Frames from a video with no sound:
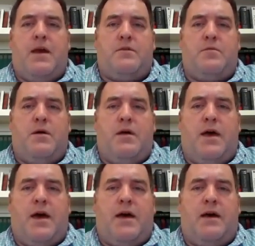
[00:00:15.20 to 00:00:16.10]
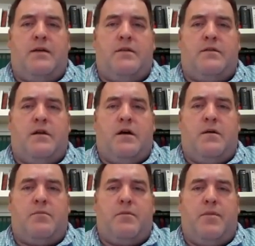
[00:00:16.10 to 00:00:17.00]
as well as
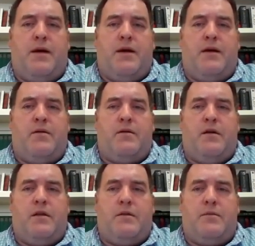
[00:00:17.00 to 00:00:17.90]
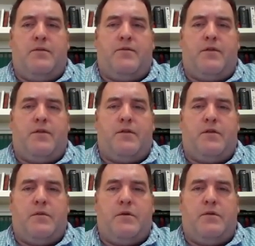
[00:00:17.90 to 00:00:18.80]
prepare a little bit for the
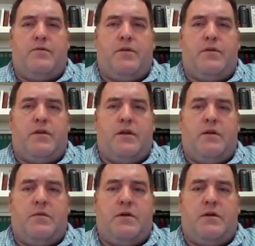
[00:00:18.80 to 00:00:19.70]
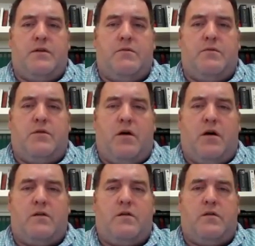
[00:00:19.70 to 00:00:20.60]
sermon for Sunday, because it will
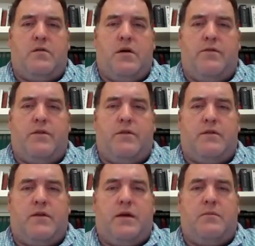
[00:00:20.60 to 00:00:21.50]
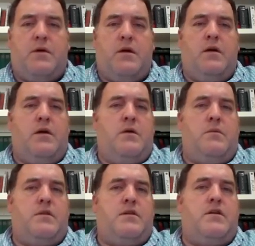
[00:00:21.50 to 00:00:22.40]
also cover the same
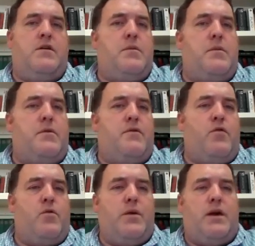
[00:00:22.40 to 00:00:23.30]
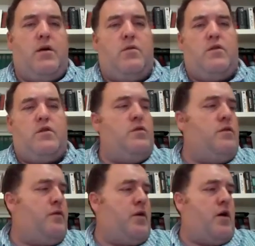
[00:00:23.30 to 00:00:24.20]
material. But before we go
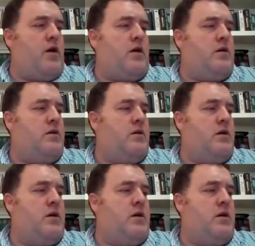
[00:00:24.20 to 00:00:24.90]
too far